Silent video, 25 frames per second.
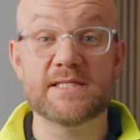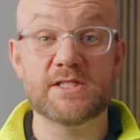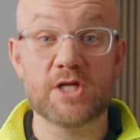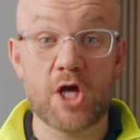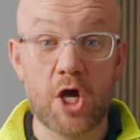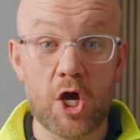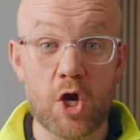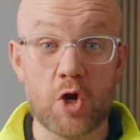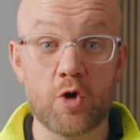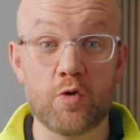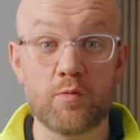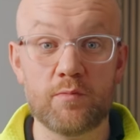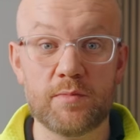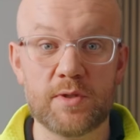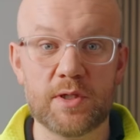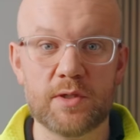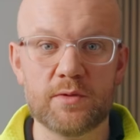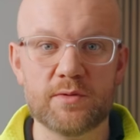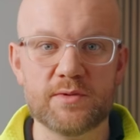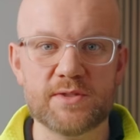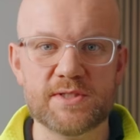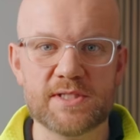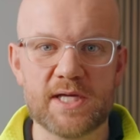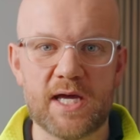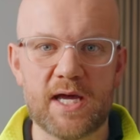as a home
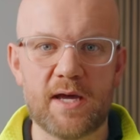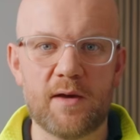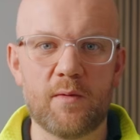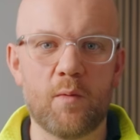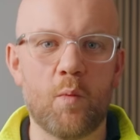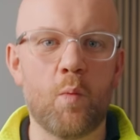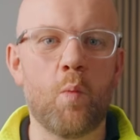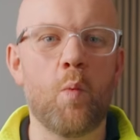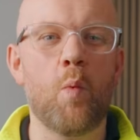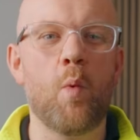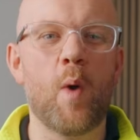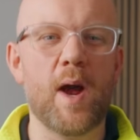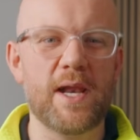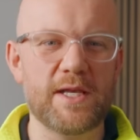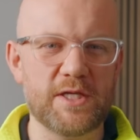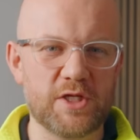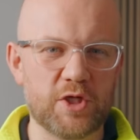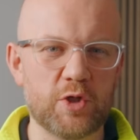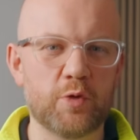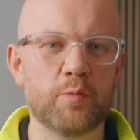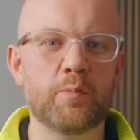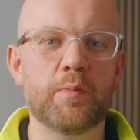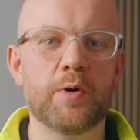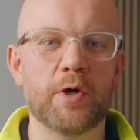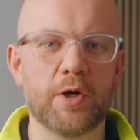user when
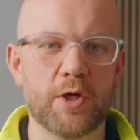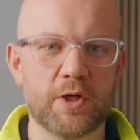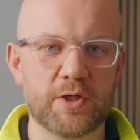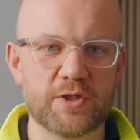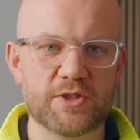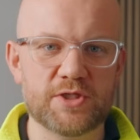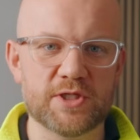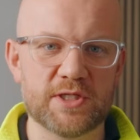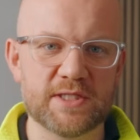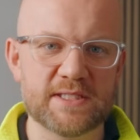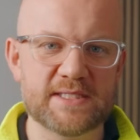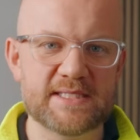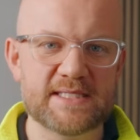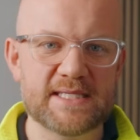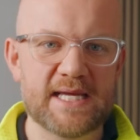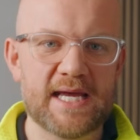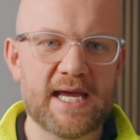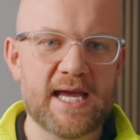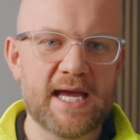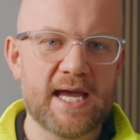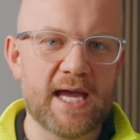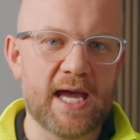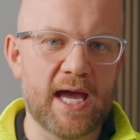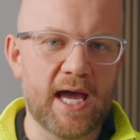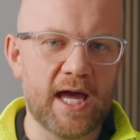you purchase
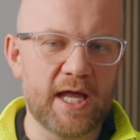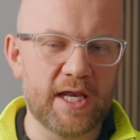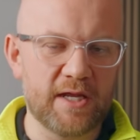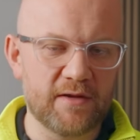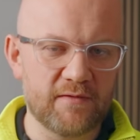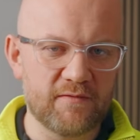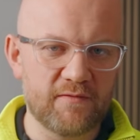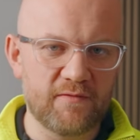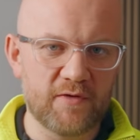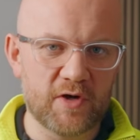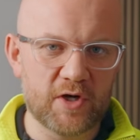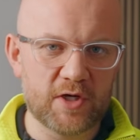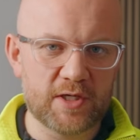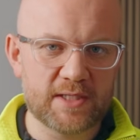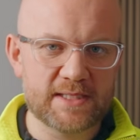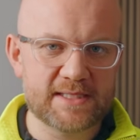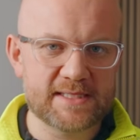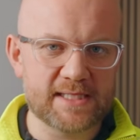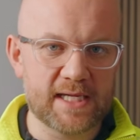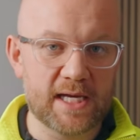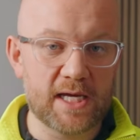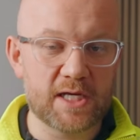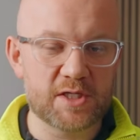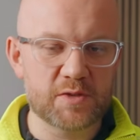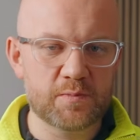an
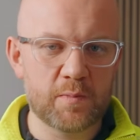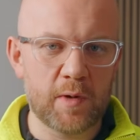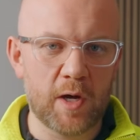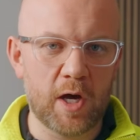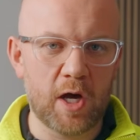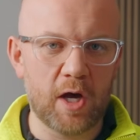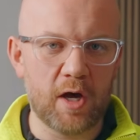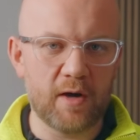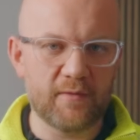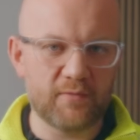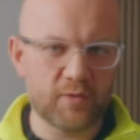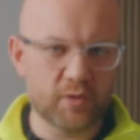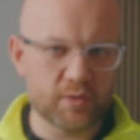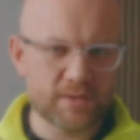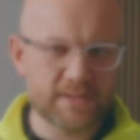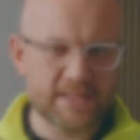inverter as part of your